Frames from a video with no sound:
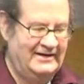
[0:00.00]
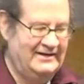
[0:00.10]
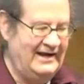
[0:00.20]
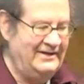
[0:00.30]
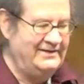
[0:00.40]

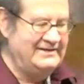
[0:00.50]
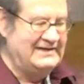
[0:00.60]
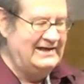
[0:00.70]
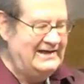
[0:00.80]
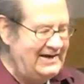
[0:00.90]
Now, the
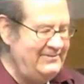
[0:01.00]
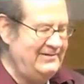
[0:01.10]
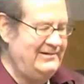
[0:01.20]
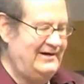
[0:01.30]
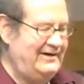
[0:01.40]

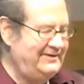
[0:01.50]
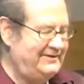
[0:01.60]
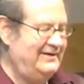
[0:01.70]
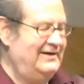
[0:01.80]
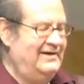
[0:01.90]
dilemma
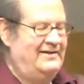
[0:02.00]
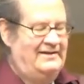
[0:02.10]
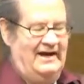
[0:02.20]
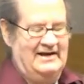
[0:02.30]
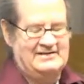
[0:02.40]
is
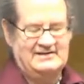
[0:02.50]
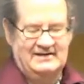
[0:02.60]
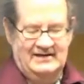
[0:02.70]
that,